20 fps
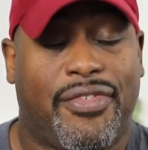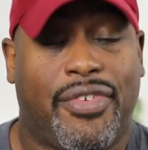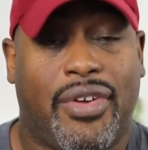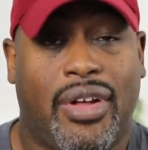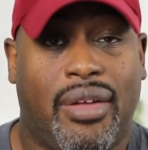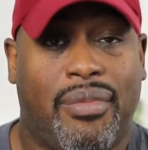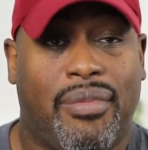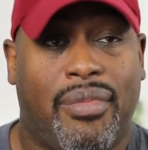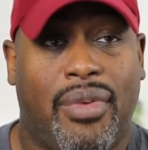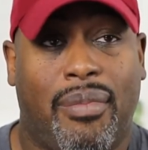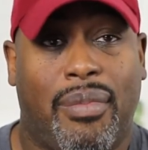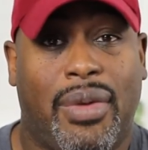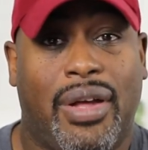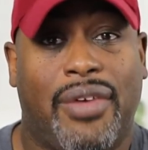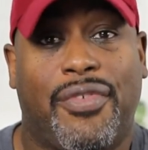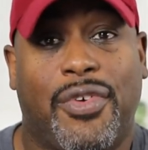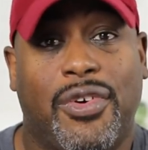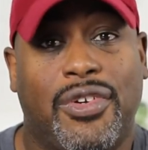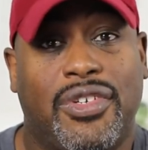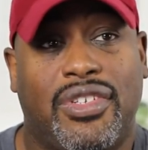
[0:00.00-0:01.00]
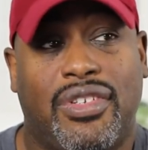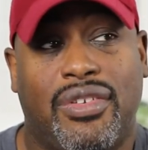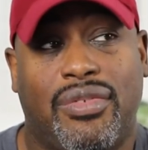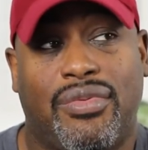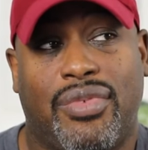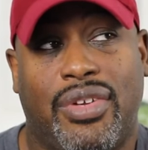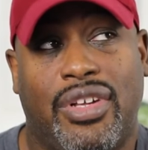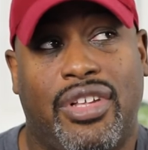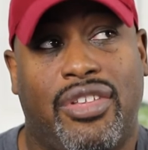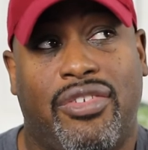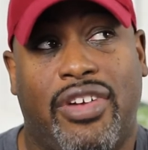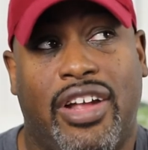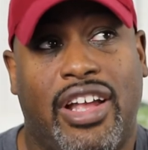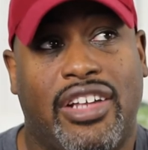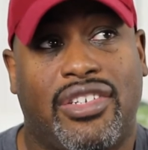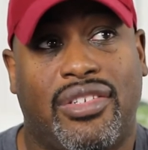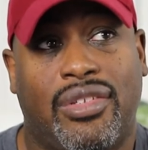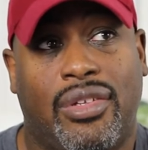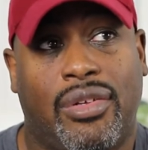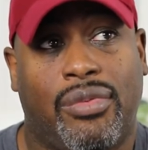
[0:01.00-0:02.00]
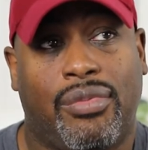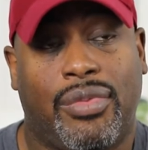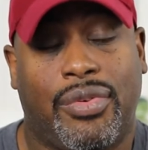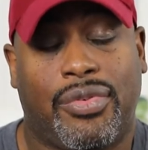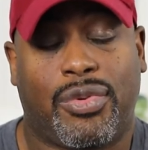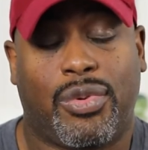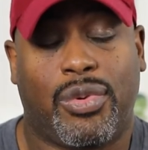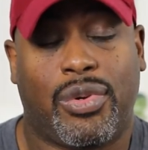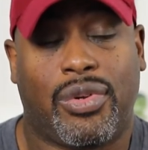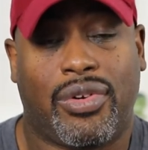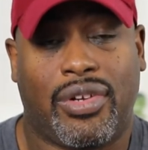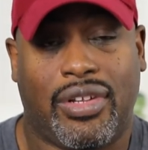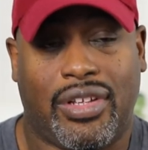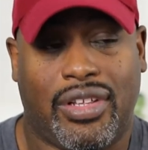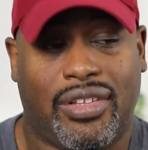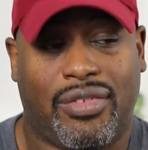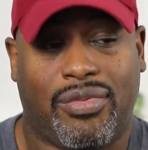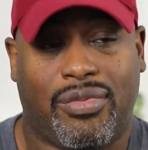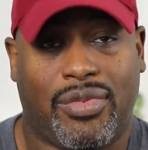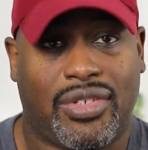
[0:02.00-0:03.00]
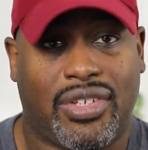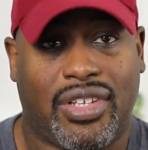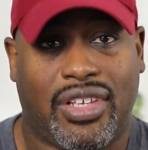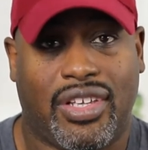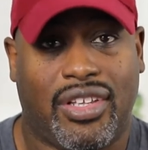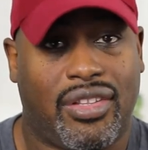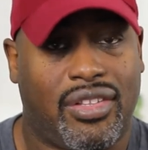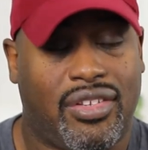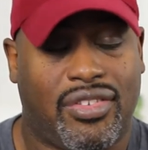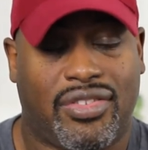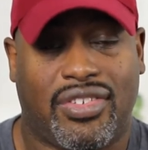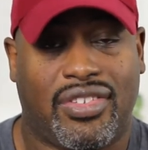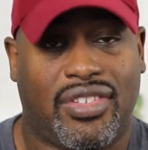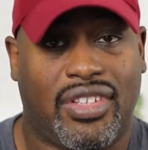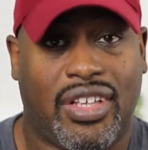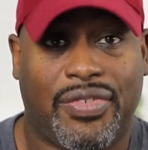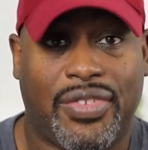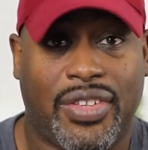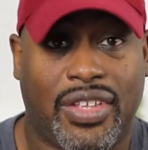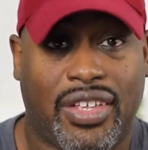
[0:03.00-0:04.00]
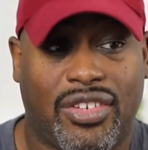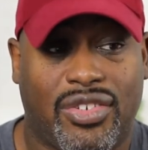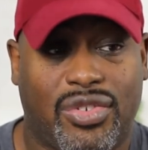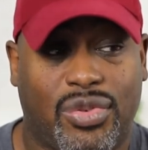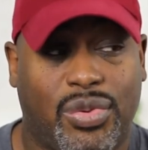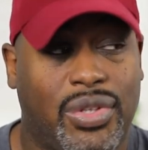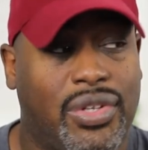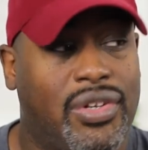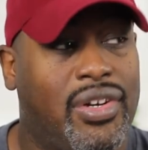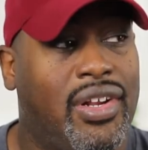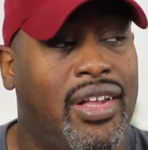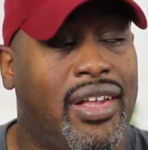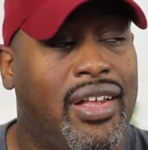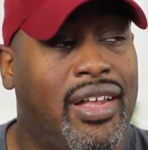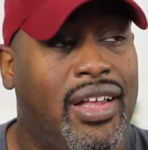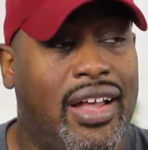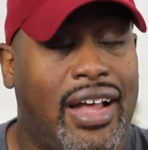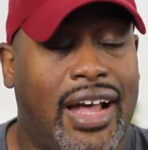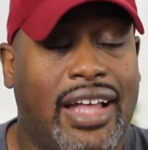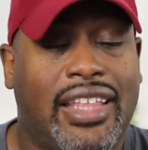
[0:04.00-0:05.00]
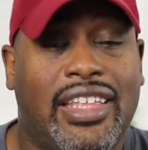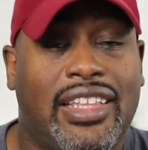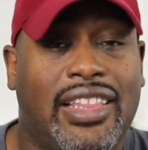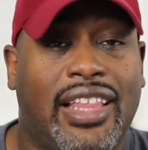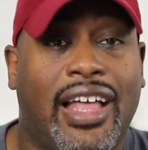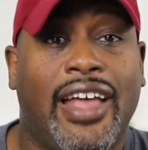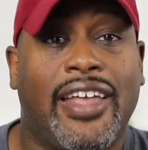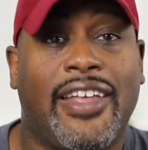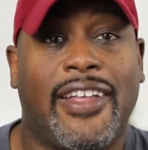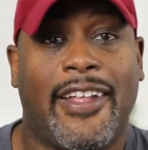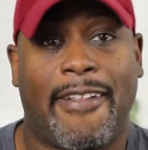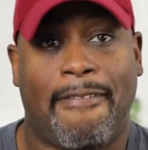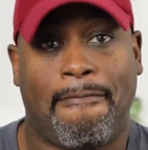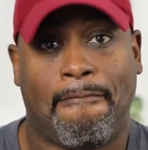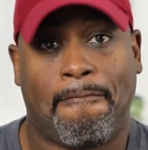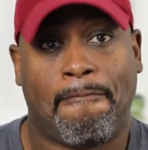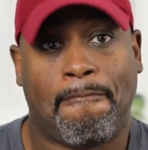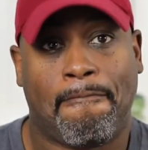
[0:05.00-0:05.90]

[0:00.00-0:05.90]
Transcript: from my first interaction with Twitter, and once again, this is nothing against Twitter, I didn't like it.